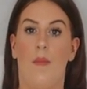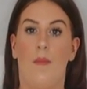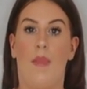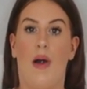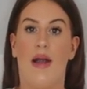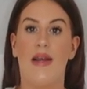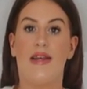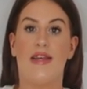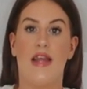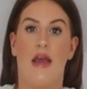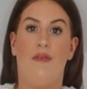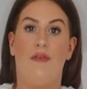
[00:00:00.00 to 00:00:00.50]

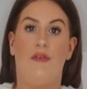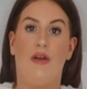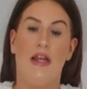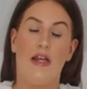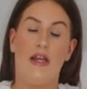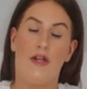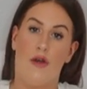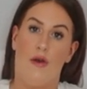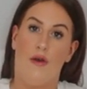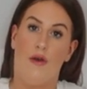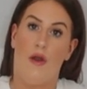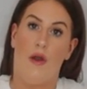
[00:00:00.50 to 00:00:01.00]
but I
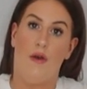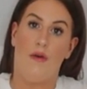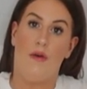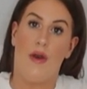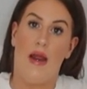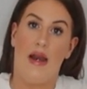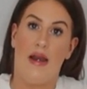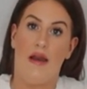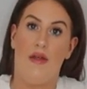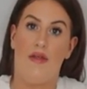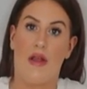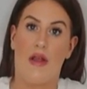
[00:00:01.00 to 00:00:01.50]
definitely don't own
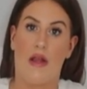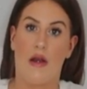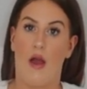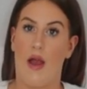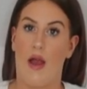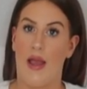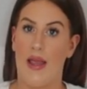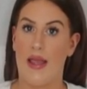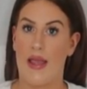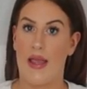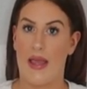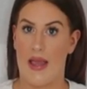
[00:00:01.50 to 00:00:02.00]
anything
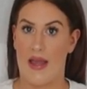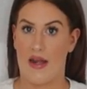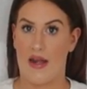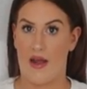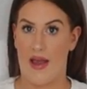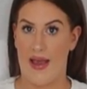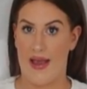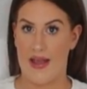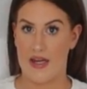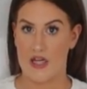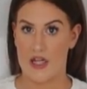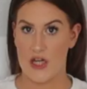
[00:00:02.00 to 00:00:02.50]
like it, and
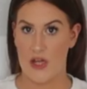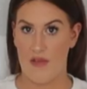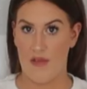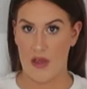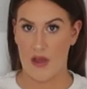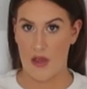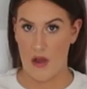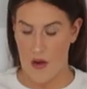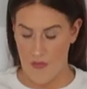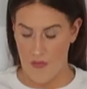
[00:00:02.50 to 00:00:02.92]
I actually think